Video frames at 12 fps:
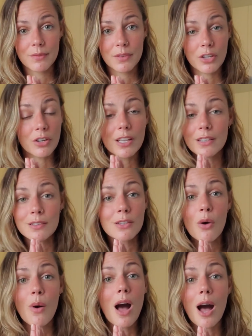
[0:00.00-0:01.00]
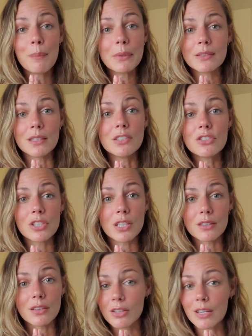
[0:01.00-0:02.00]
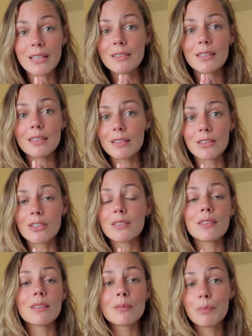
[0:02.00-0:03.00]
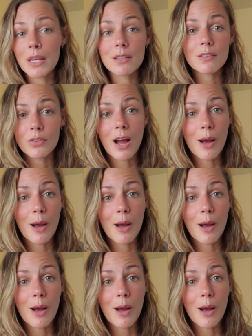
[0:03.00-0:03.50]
There is no opposition. There isn't space for